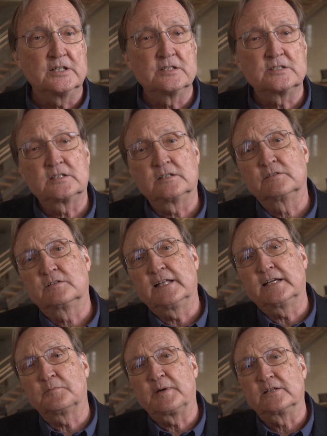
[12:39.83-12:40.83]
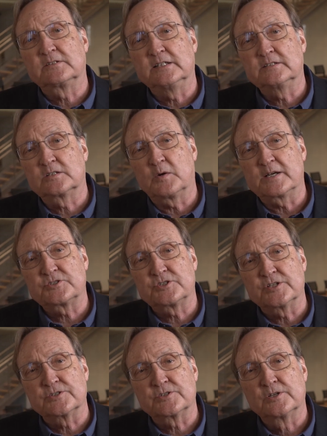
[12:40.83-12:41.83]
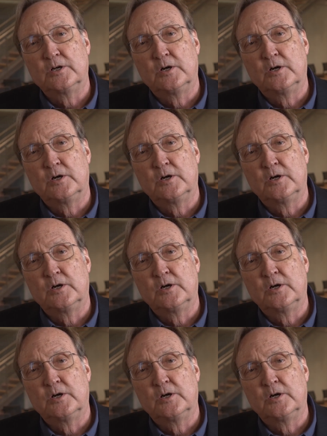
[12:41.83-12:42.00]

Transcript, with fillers: is to think about these questions.